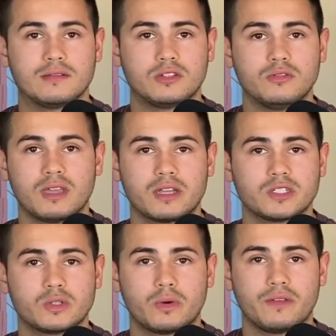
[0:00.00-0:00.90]

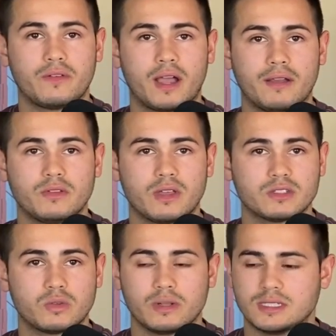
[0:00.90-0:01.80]
2025,
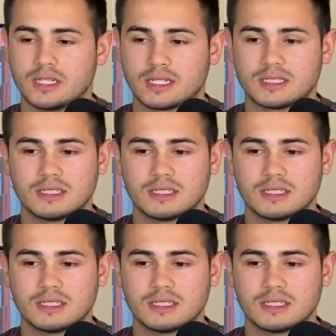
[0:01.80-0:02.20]
2026.